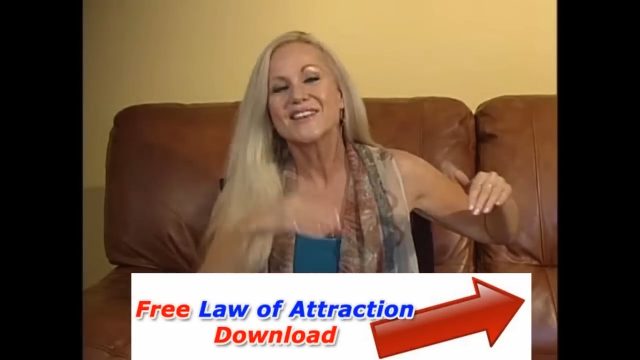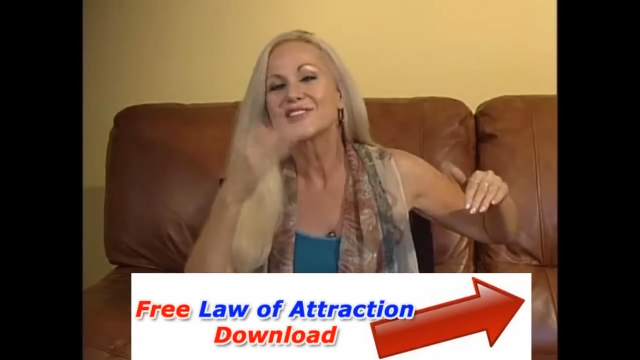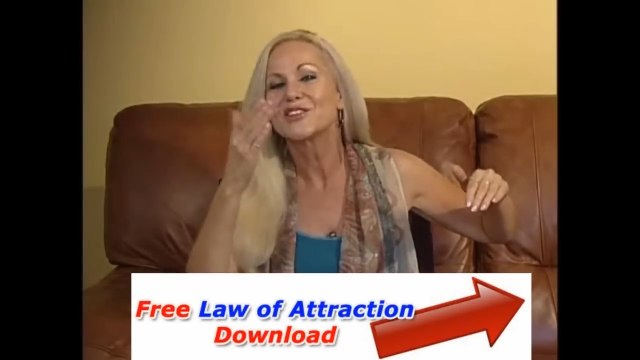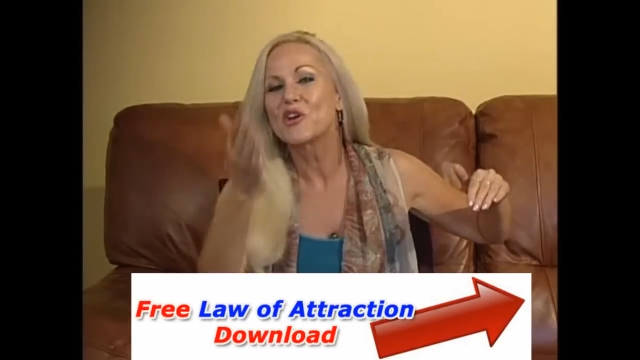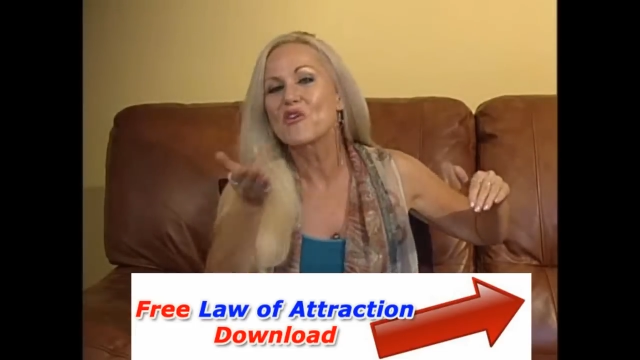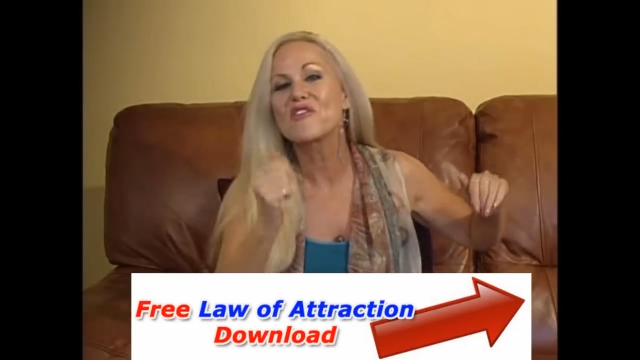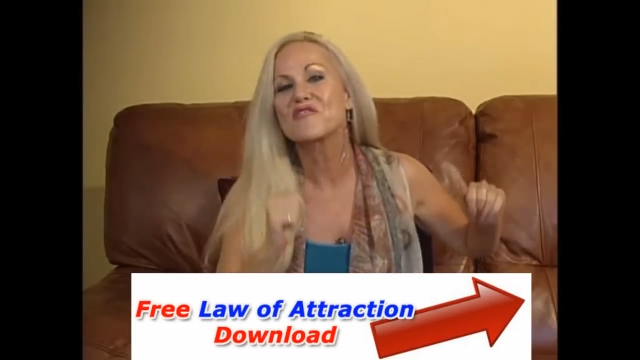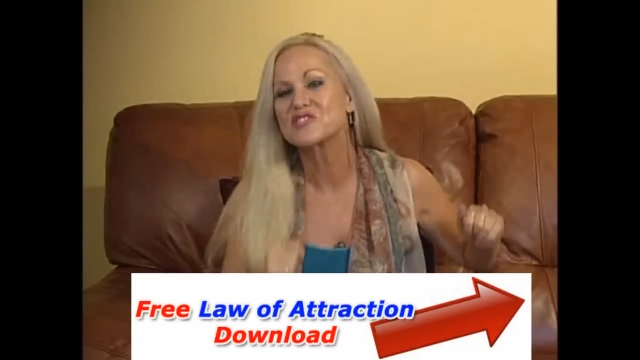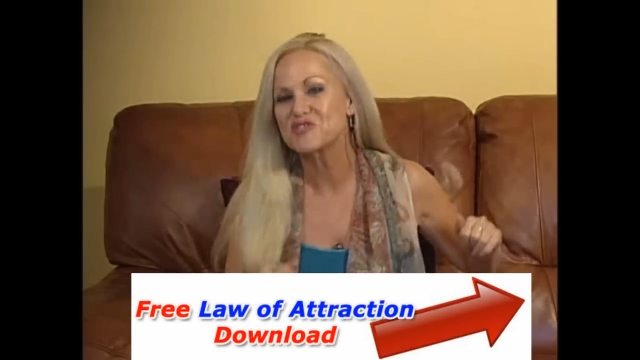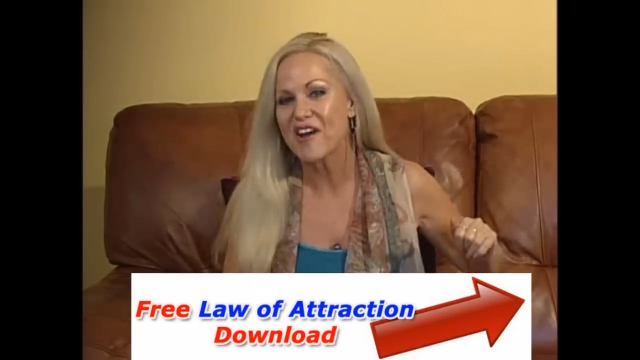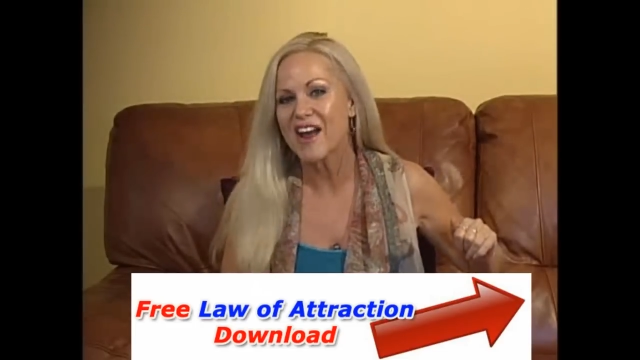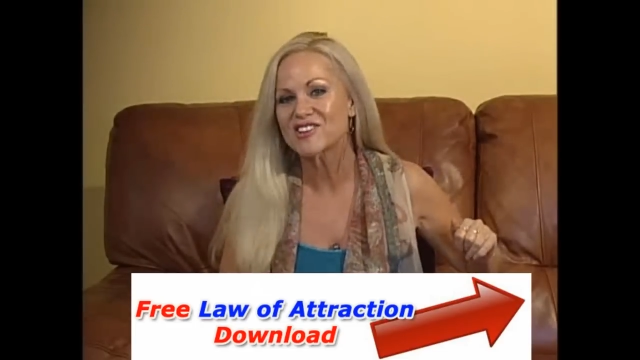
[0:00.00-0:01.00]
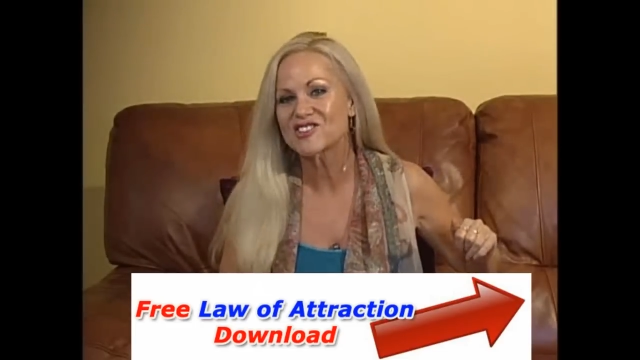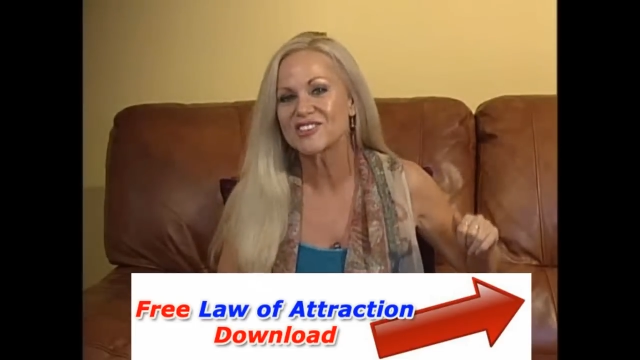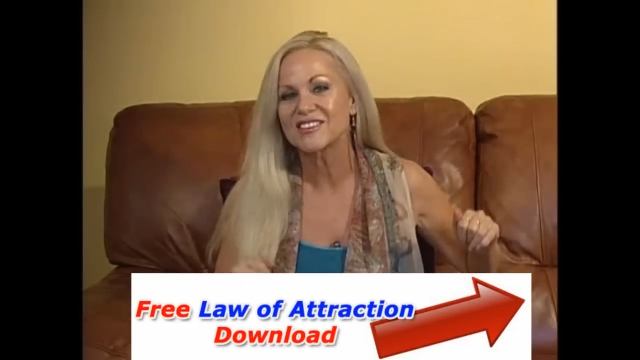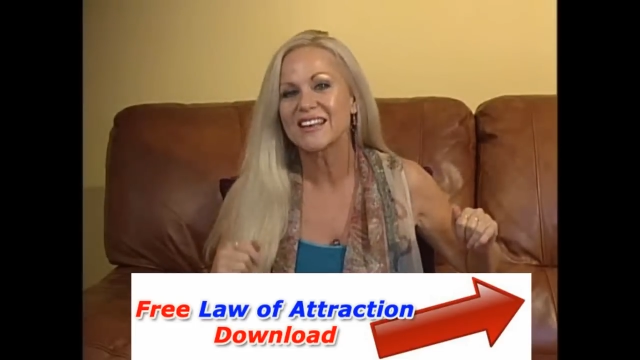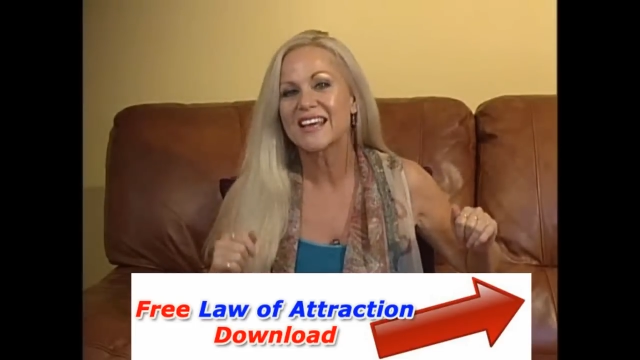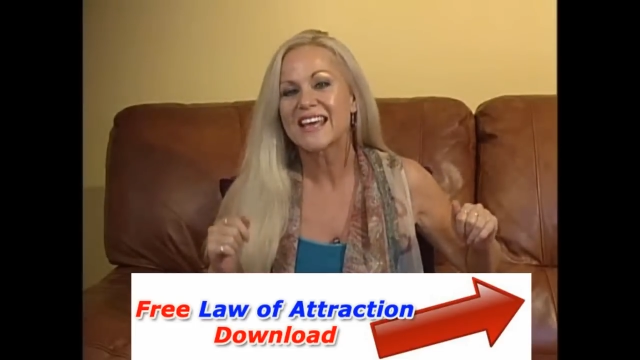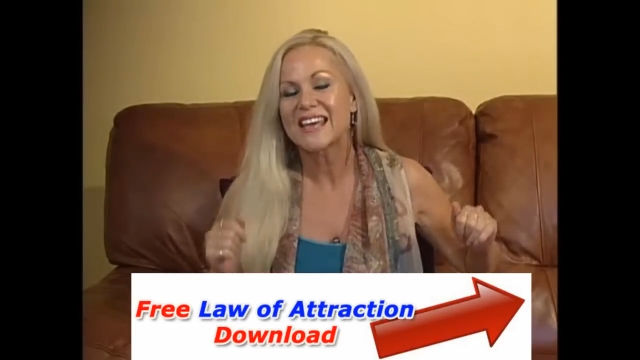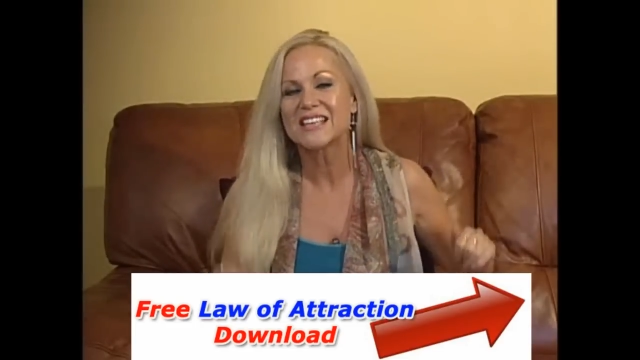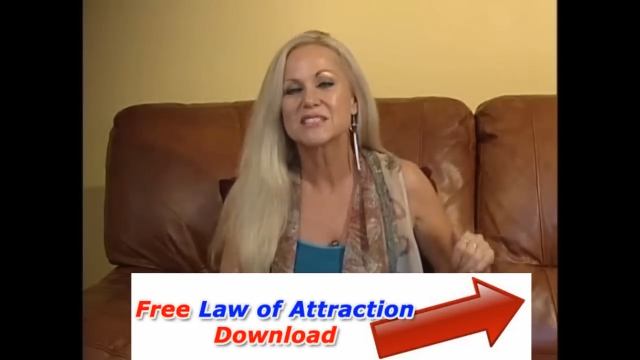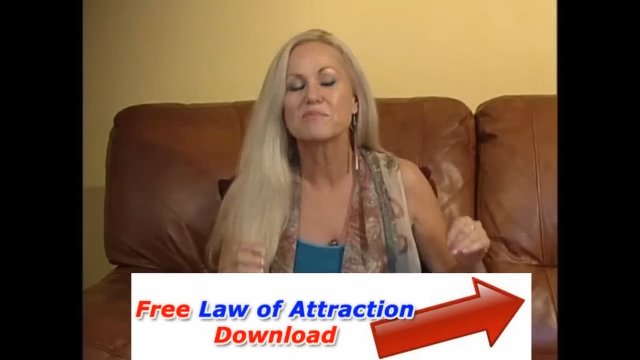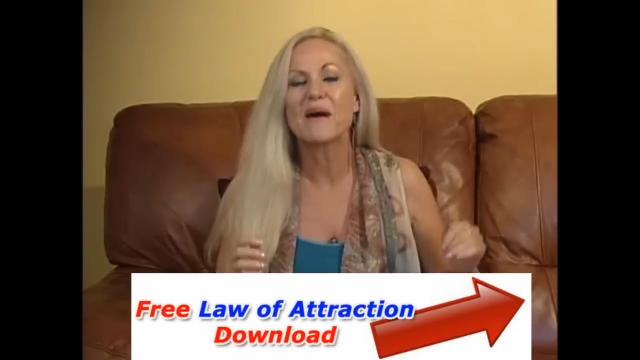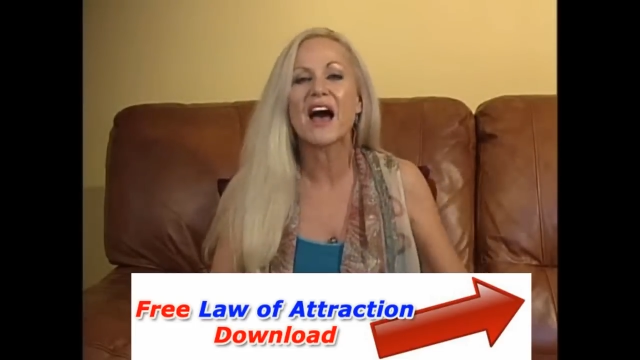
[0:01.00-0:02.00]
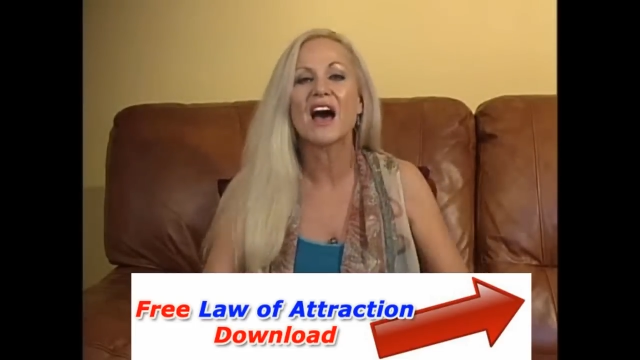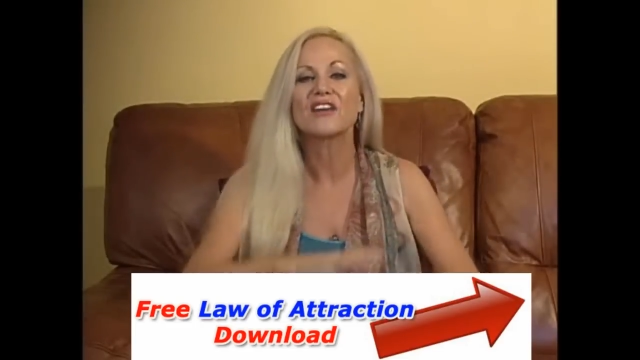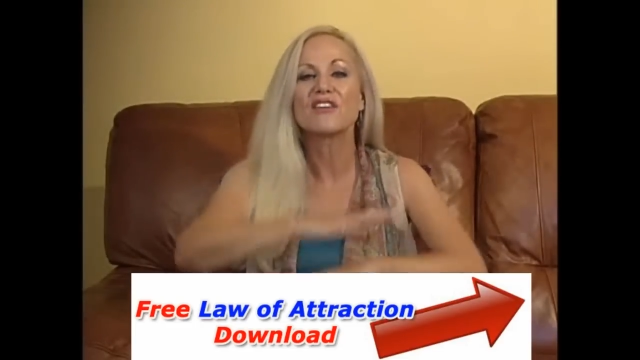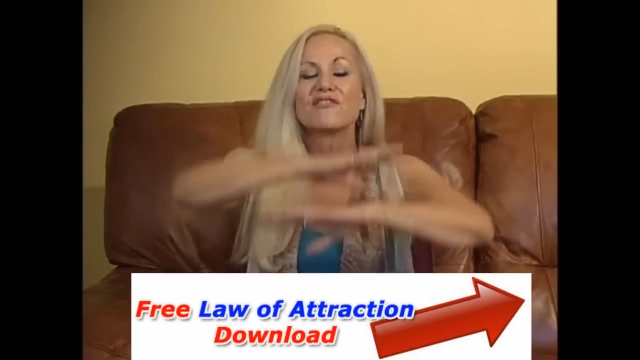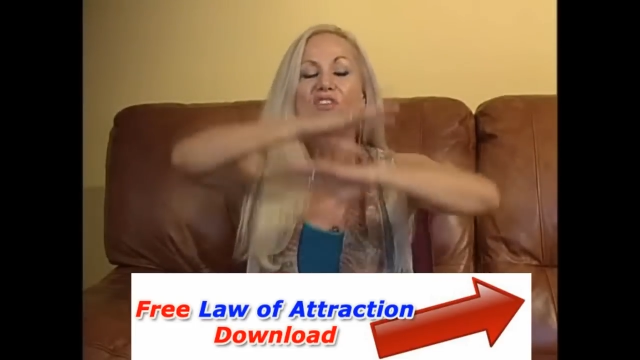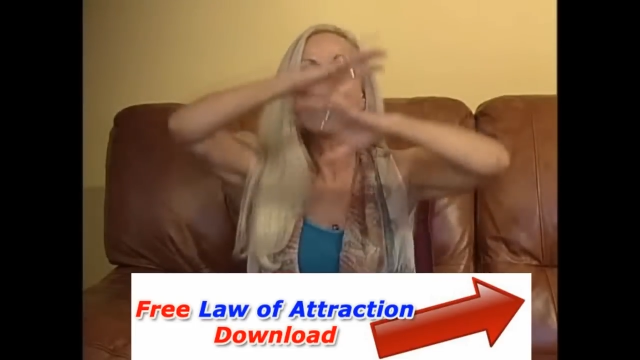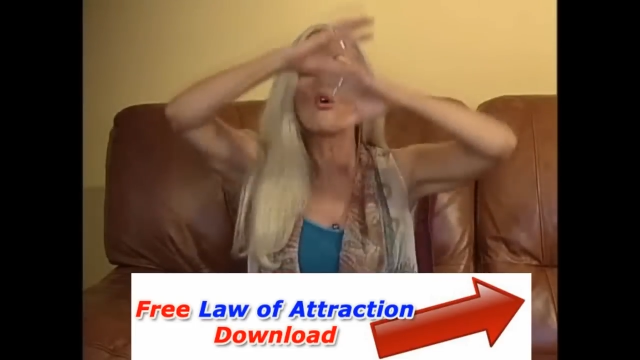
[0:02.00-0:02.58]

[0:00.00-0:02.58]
The law of attraction is part of